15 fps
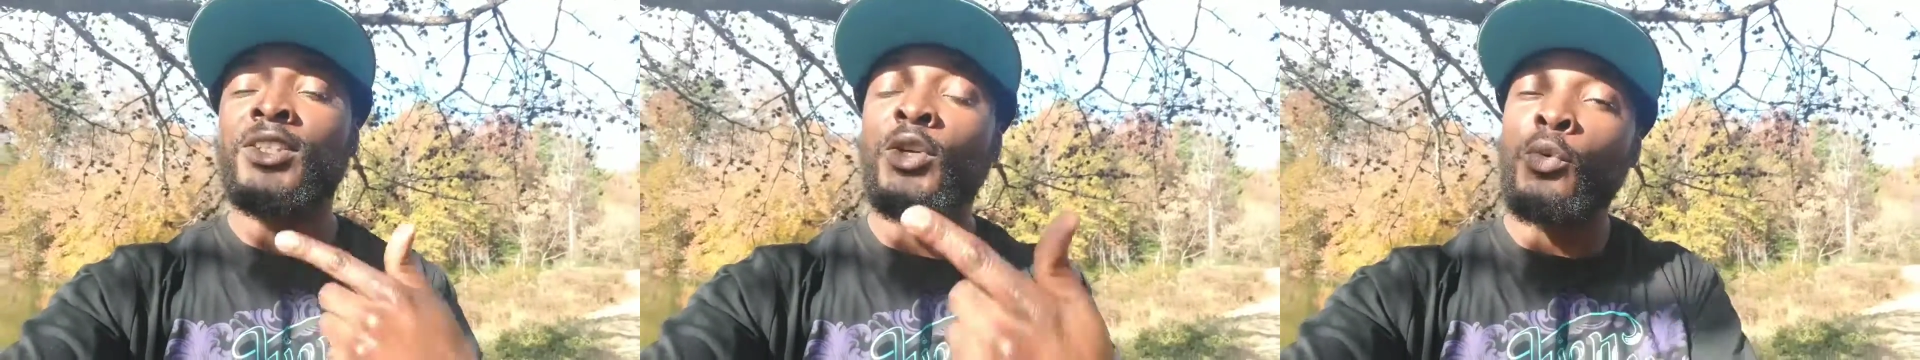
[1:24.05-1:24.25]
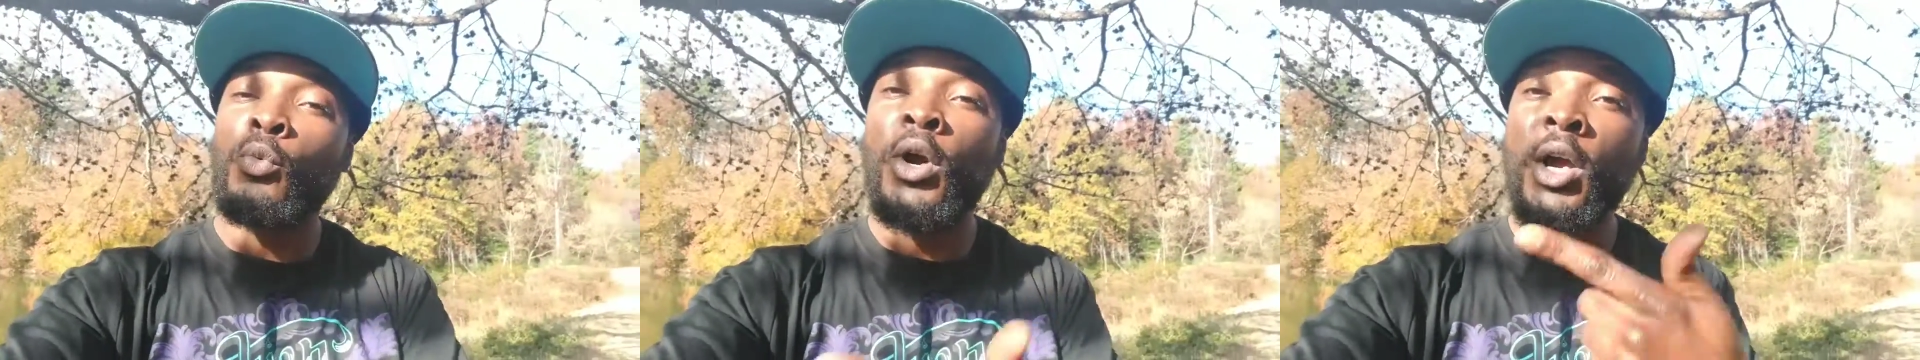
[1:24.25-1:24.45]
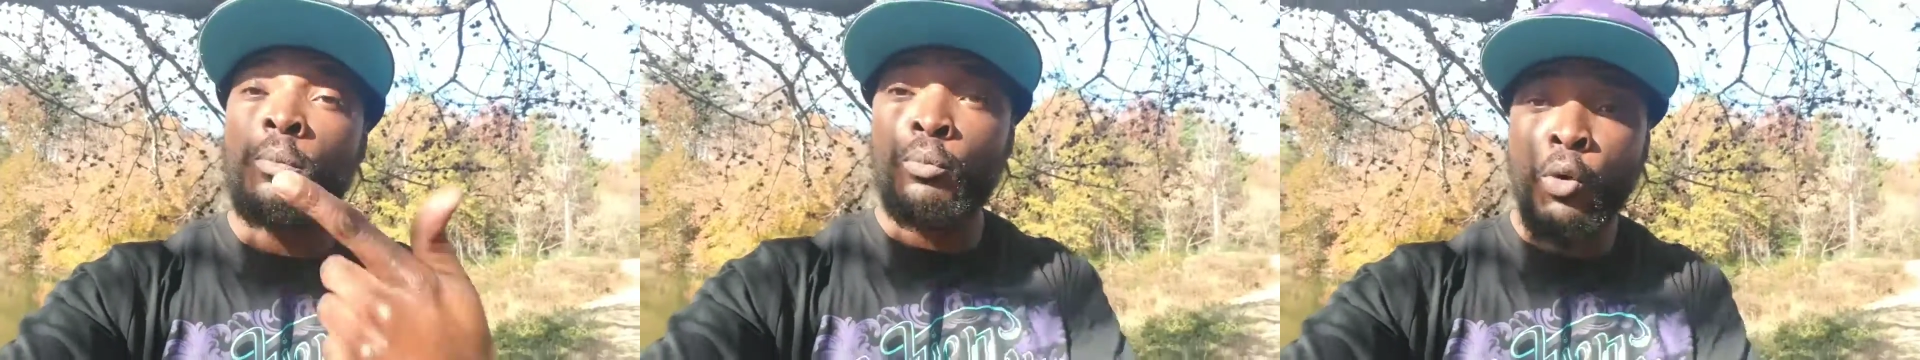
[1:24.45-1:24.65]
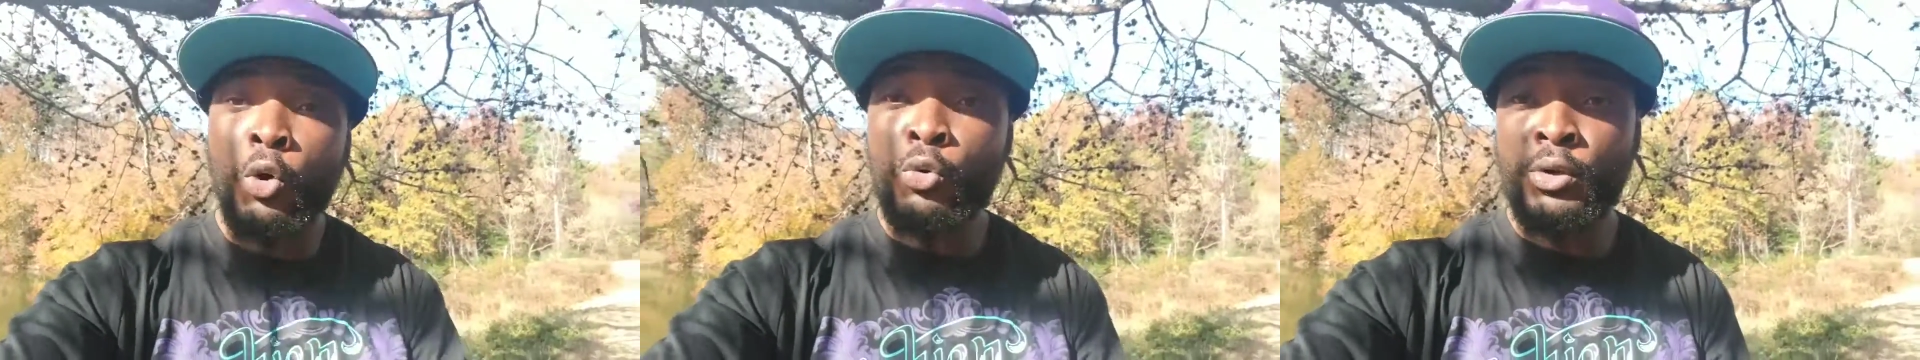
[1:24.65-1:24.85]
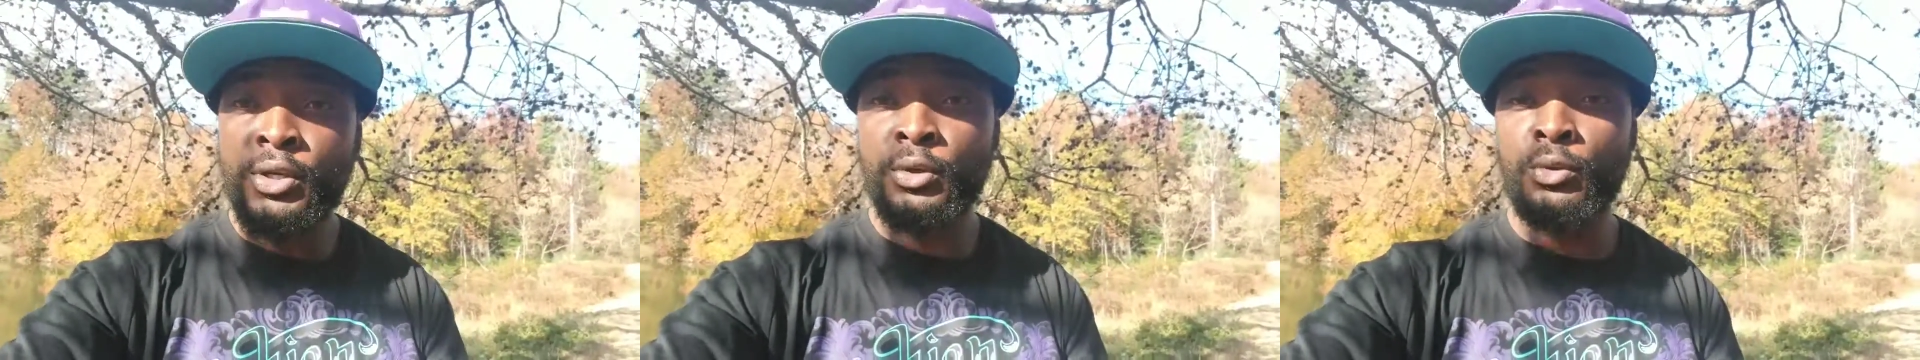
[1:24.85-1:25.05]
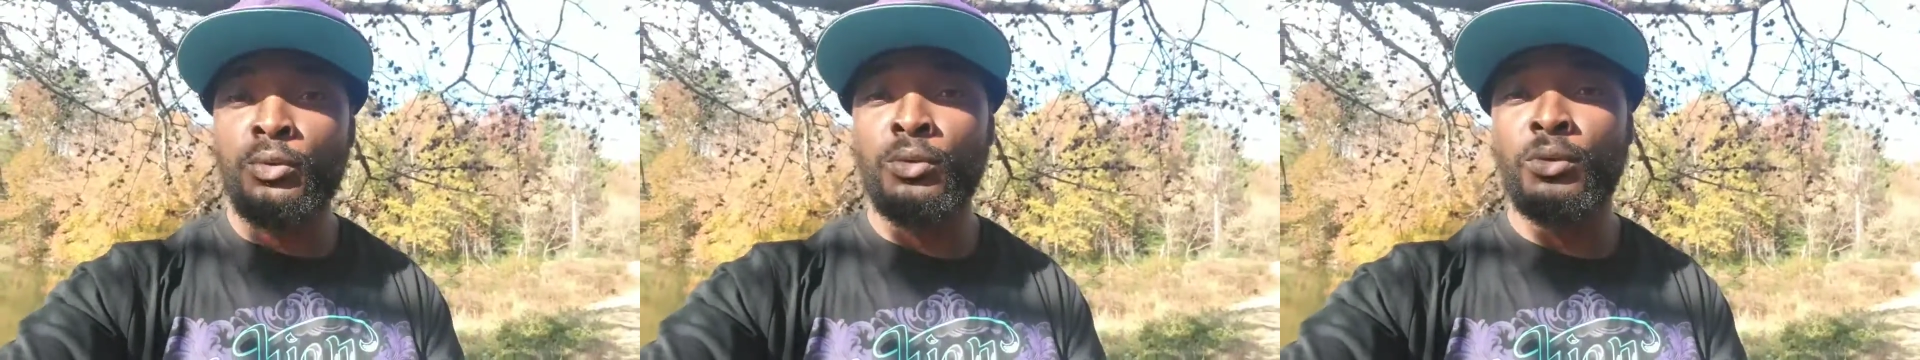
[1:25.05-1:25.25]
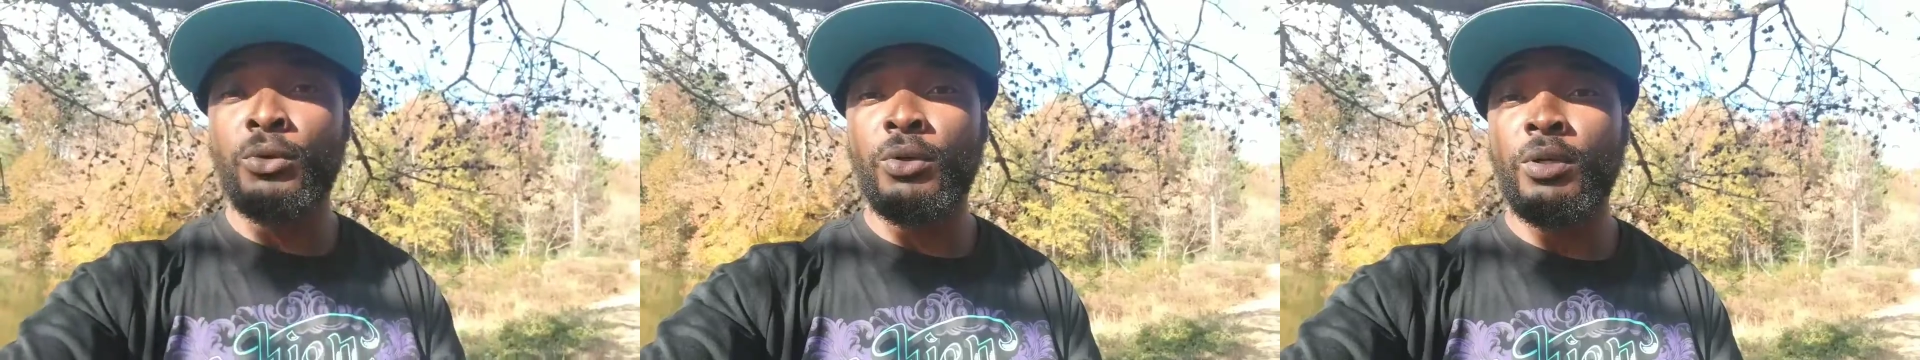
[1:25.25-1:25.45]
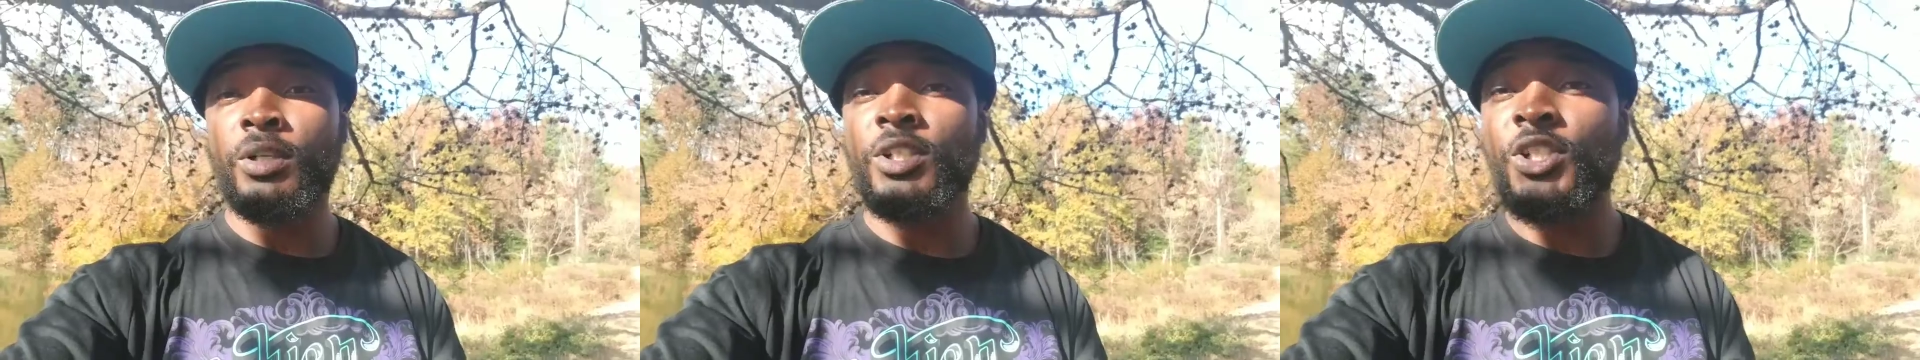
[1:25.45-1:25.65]
to what broke you.
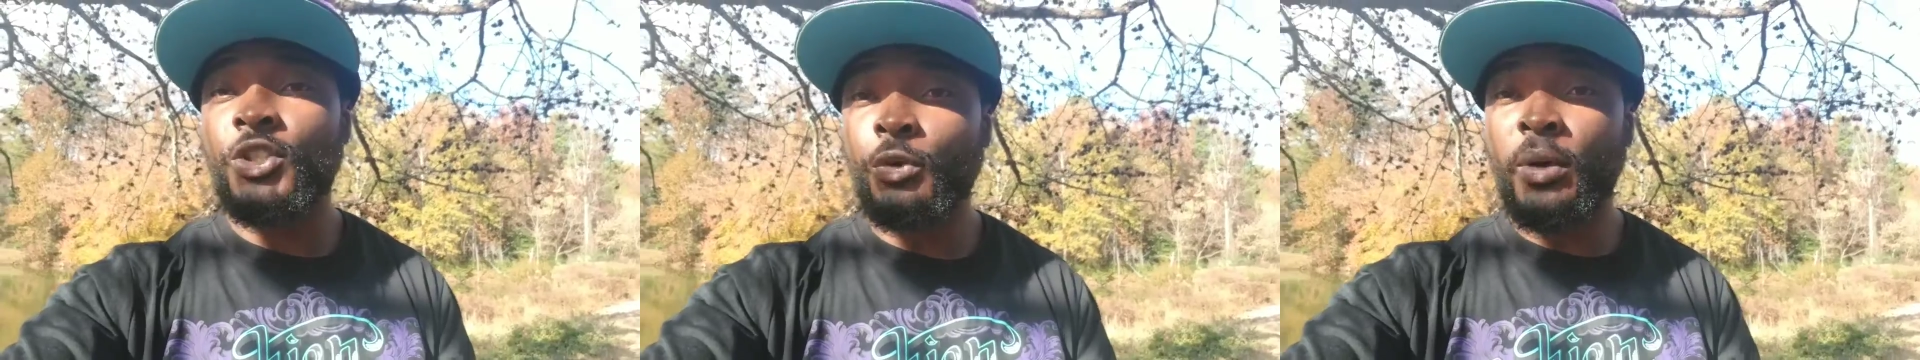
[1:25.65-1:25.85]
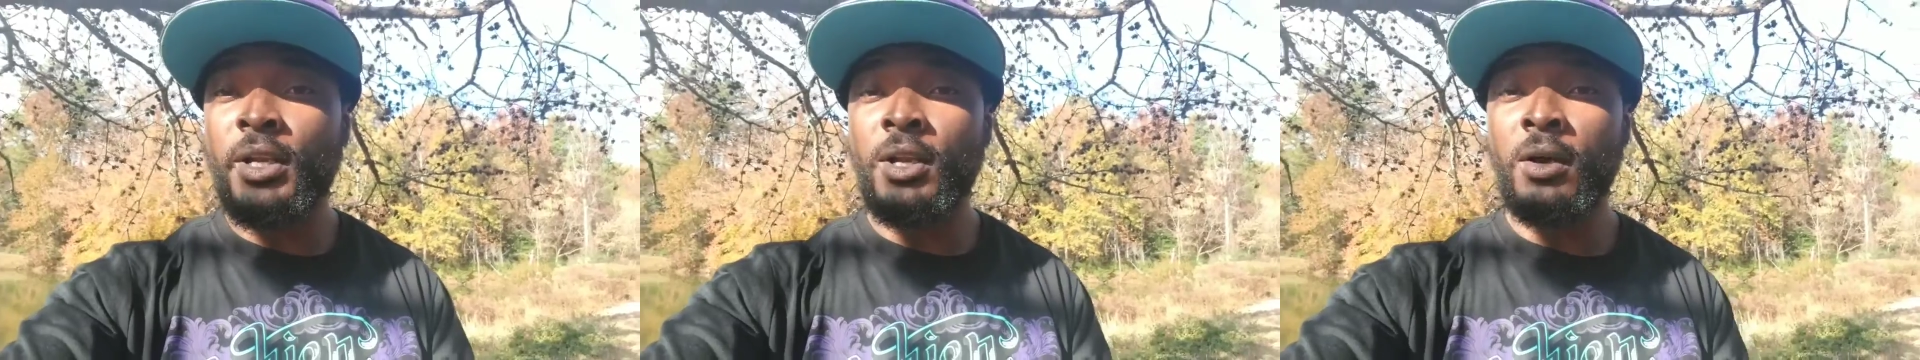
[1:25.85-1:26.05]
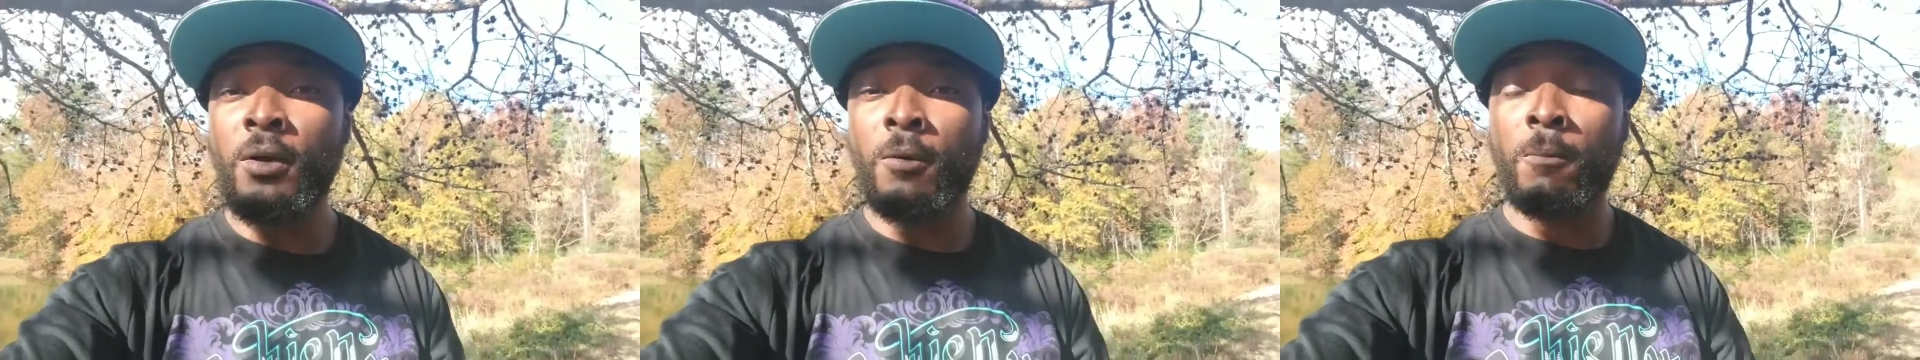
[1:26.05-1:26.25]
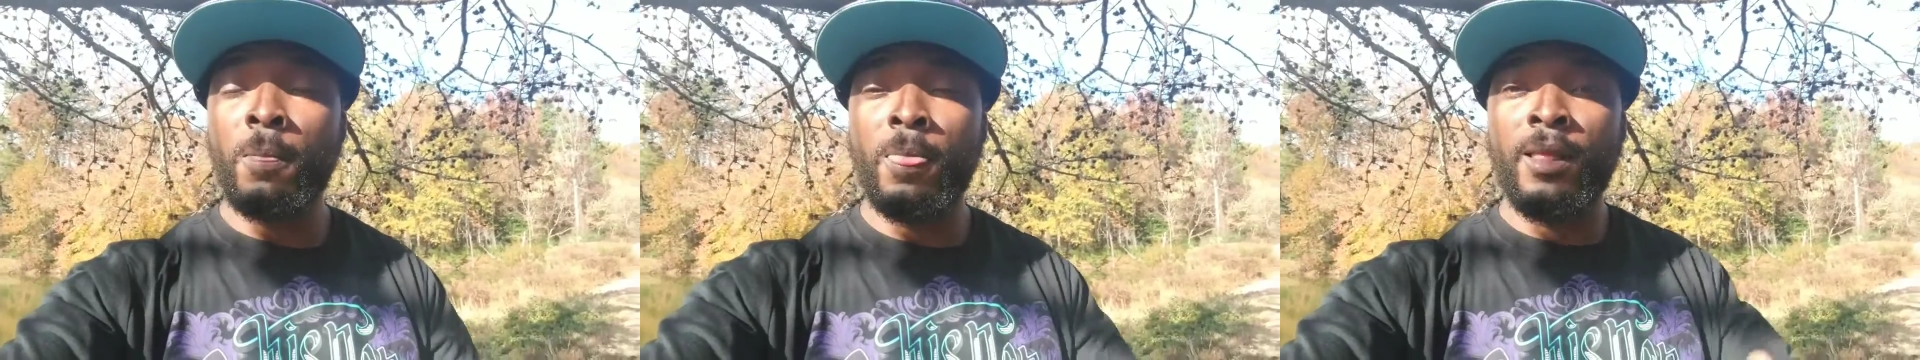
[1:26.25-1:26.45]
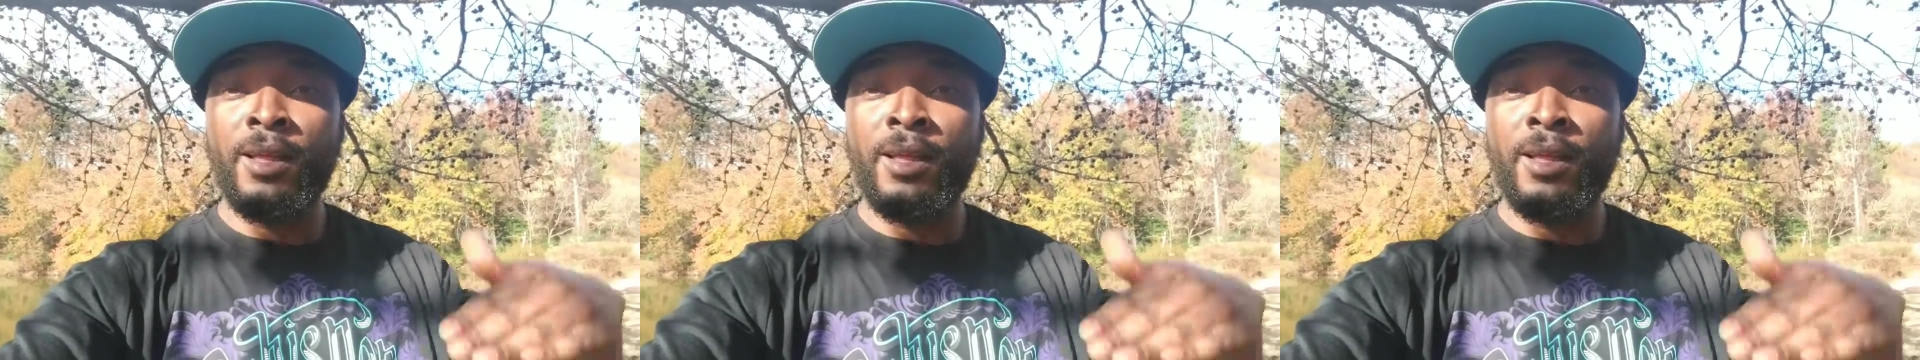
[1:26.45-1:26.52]
Straight up.